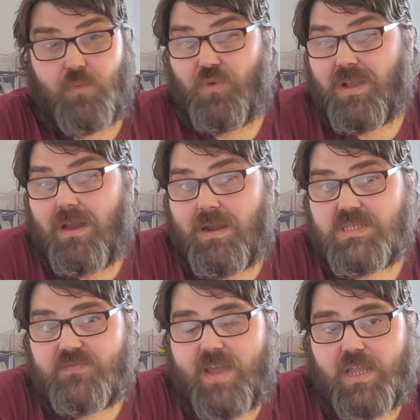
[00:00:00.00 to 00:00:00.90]

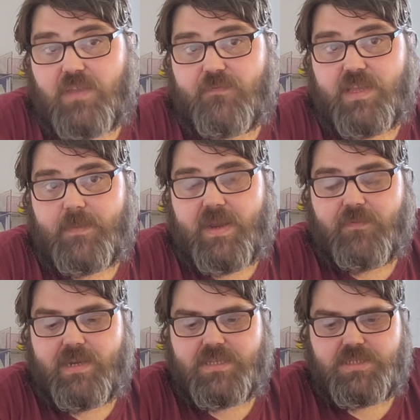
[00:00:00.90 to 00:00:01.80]
Regardless of how you feel
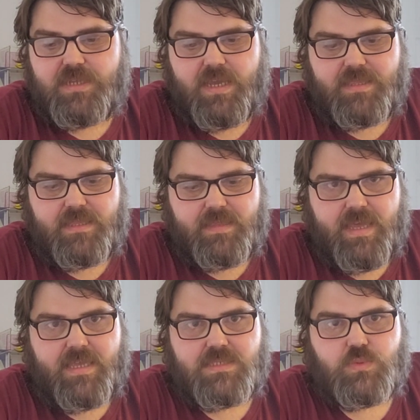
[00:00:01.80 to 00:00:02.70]
about religion, I think
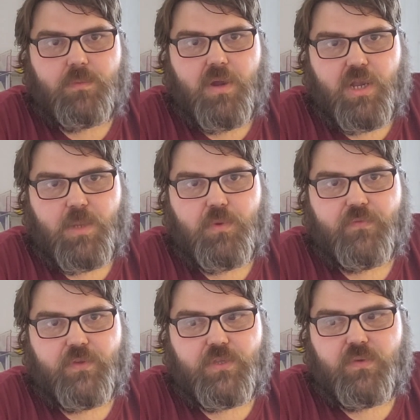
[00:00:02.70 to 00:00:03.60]
that is remarkable
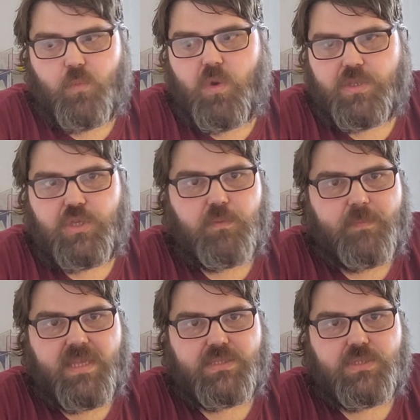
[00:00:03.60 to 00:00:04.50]
for one human
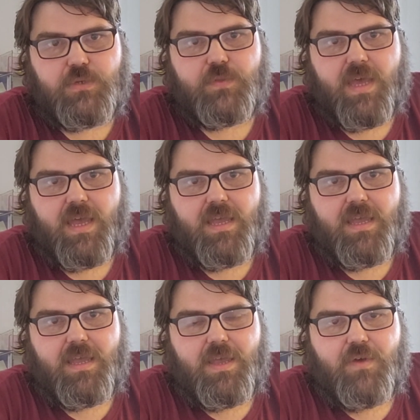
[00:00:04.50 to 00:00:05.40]
being to do that
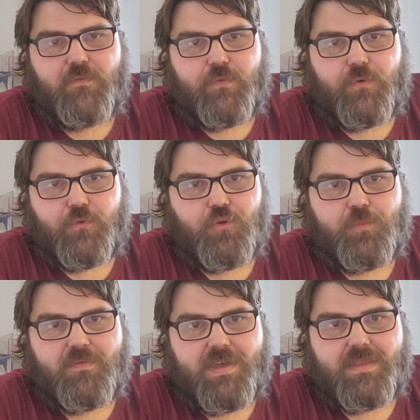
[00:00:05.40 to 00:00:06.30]
for a
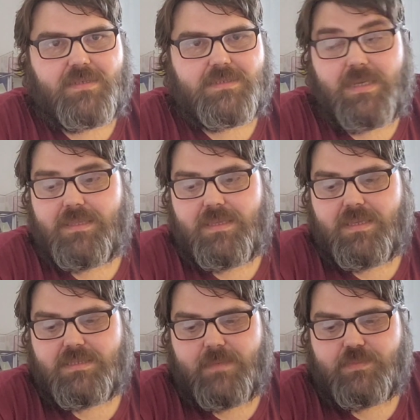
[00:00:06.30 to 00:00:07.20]
group of others. I
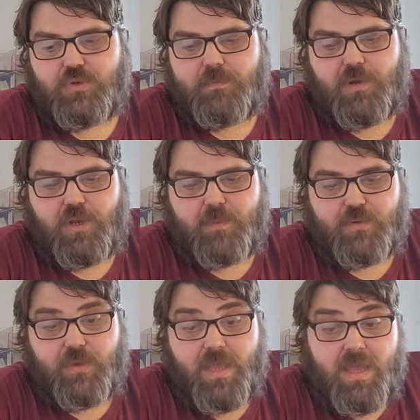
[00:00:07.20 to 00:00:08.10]
think is absolutely
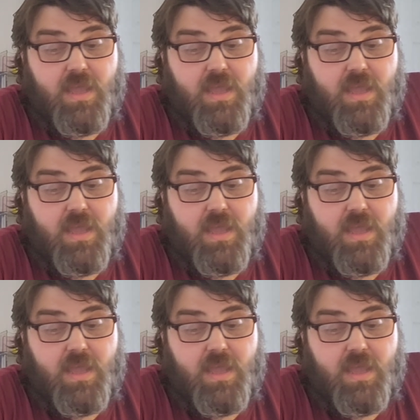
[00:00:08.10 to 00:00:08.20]
remarkable.